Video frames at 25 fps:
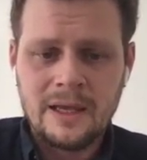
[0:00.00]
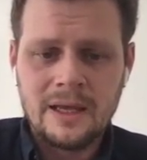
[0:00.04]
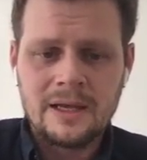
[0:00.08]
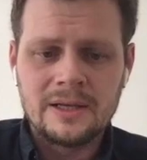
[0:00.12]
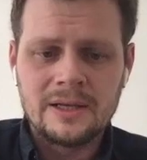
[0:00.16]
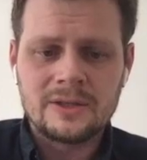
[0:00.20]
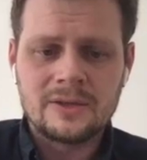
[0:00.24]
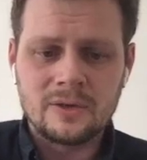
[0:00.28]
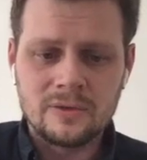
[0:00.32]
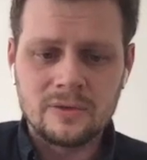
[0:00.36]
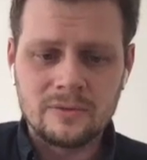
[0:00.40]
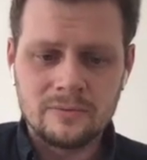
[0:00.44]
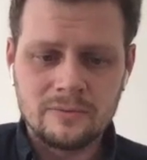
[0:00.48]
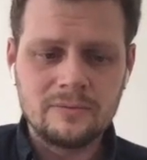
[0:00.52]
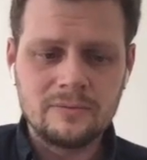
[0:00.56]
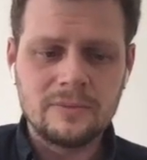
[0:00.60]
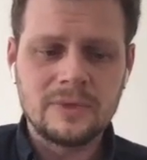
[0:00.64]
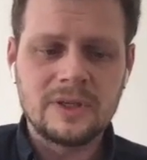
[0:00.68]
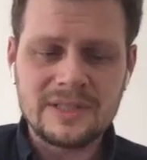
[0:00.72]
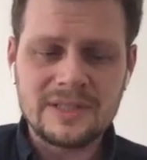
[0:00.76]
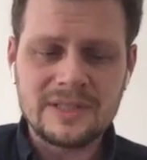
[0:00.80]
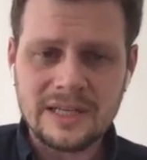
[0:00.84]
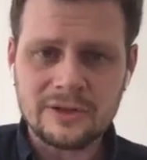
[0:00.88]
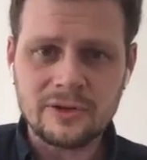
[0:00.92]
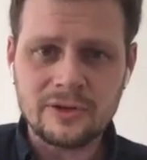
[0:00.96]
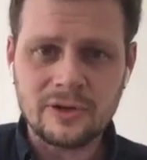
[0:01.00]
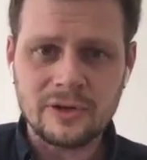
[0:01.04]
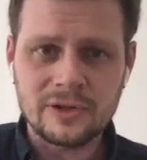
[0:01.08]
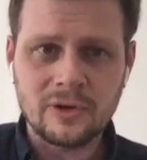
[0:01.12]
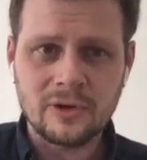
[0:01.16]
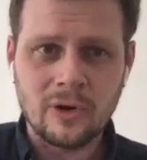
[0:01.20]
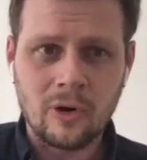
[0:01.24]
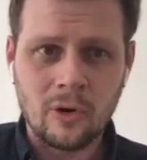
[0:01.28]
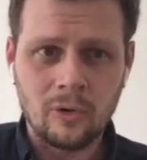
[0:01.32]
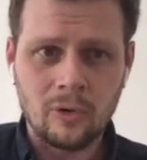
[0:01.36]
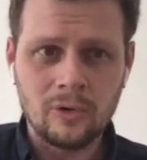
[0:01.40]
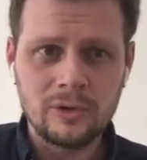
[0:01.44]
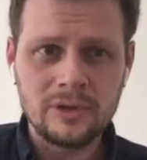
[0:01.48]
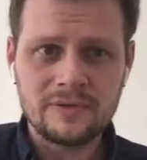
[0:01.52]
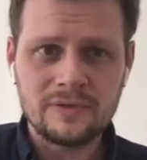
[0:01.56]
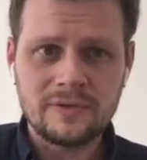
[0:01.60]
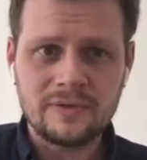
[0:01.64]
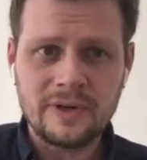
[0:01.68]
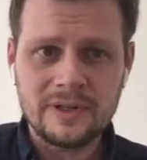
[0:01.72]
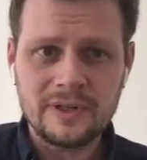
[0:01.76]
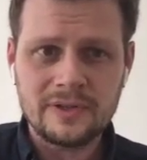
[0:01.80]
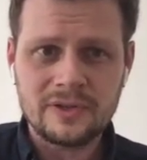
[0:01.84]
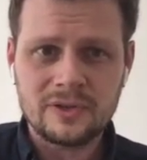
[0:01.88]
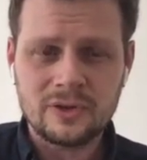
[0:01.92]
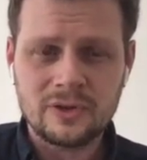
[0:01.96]
So the sector as a whole is
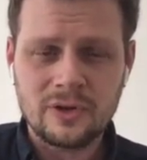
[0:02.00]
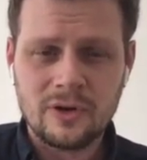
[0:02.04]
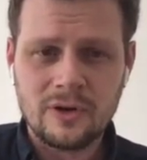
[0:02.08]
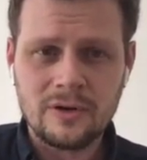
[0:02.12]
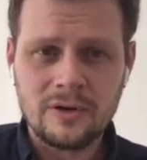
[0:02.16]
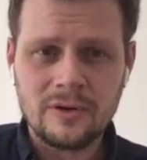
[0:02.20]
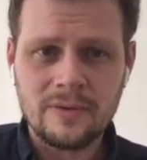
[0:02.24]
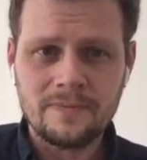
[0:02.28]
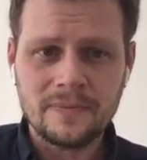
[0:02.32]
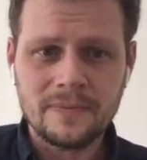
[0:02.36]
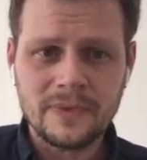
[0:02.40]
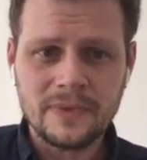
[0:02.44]
very strong.